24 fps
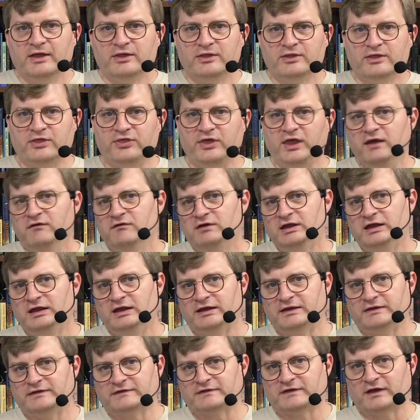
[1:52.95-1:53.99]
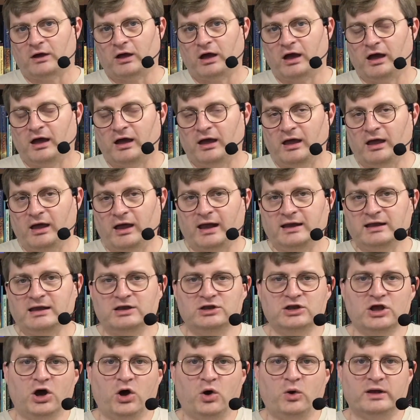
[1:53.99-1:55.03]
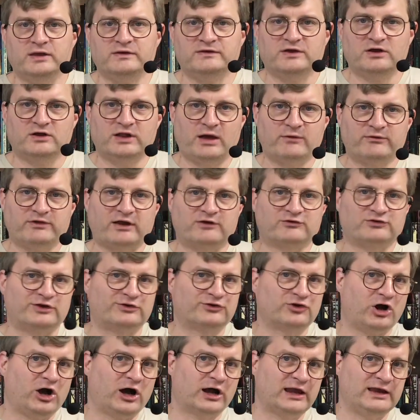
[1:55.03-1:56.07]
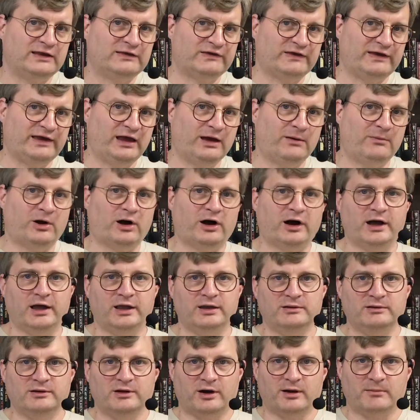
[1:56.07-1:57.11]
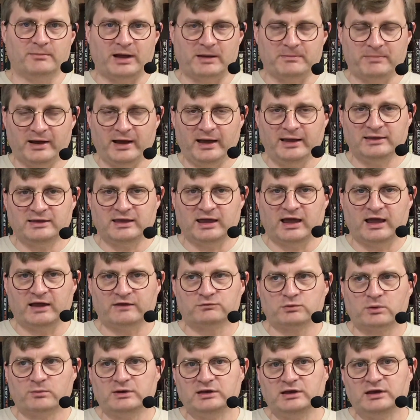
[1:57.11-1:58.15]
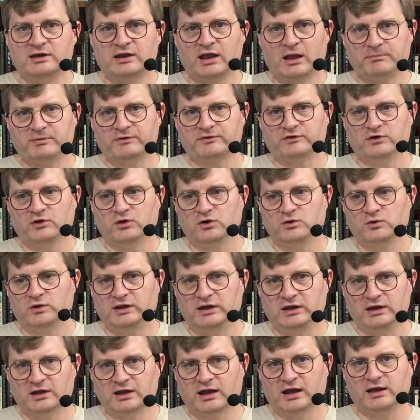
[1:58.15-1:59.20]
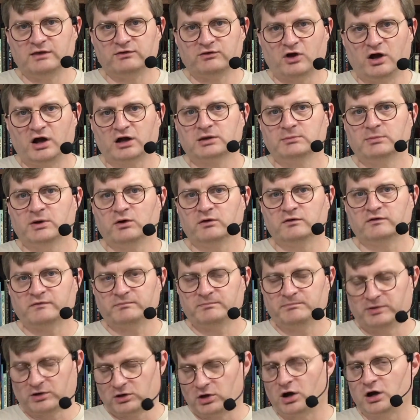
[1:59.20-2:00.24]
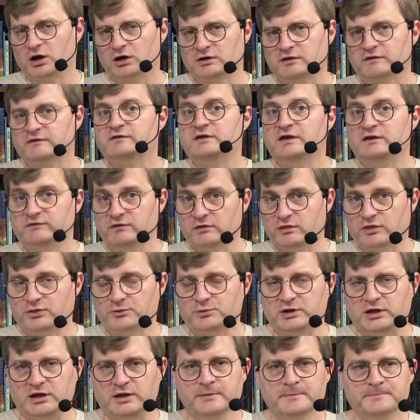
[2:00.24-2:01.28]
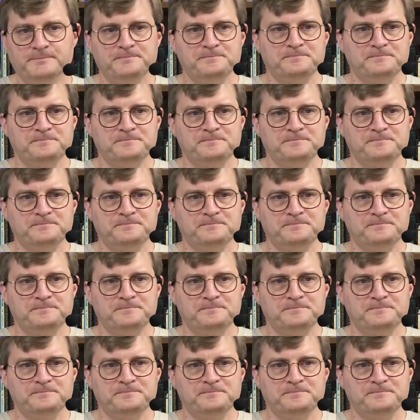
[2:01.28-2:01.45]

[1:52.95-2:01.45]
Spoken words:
The thing of it is, I didn't know until I was actually talking to him on my podcast, where we did an episode. He and I talked about Picard season three.